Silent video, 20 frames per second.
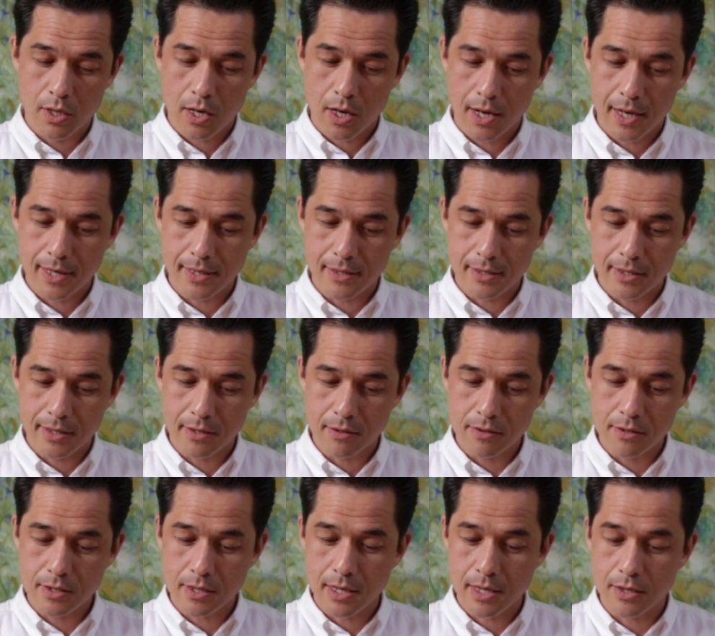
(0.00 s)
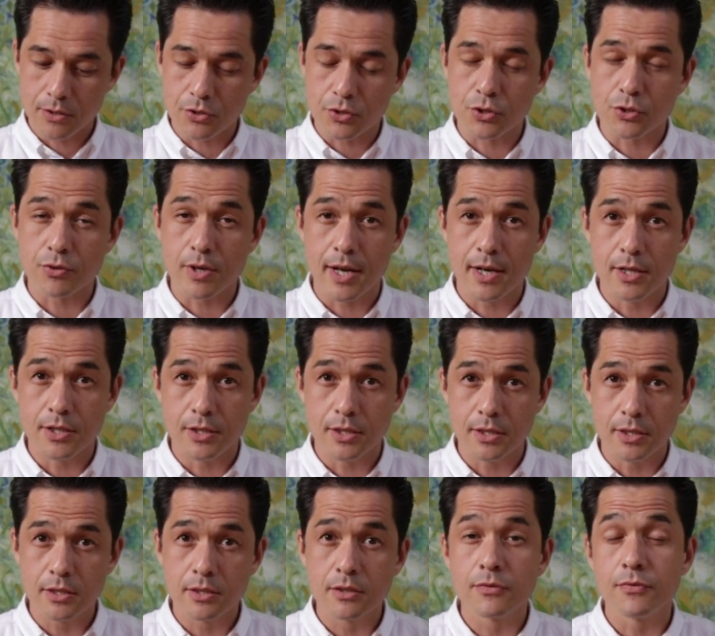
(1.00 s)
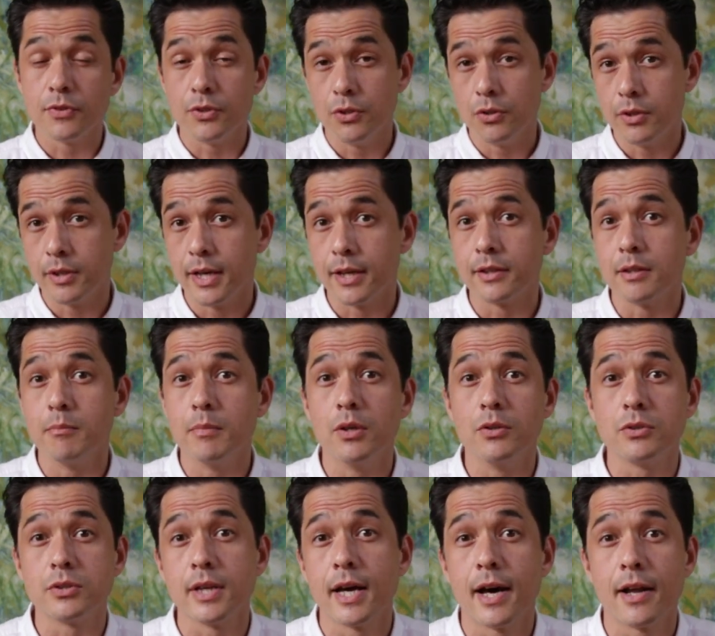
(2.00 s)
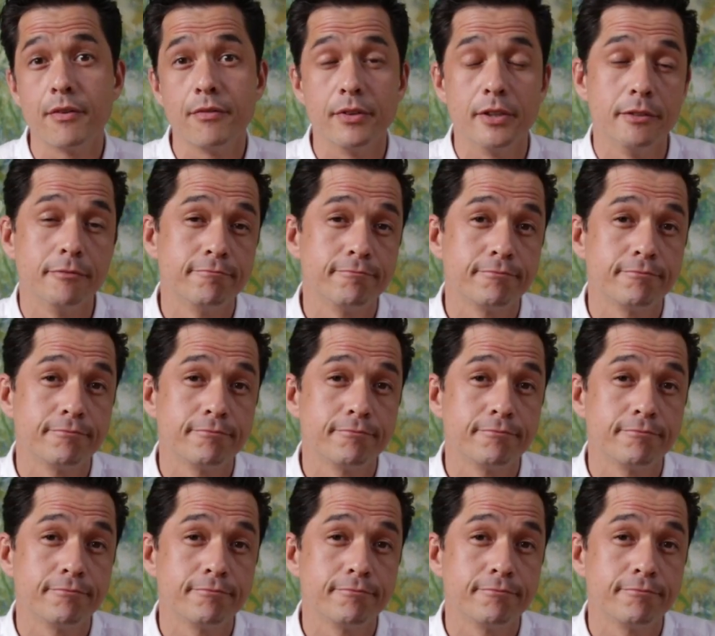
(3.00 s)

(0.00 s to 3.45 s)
ideas, and strategies for you to get the most out of it.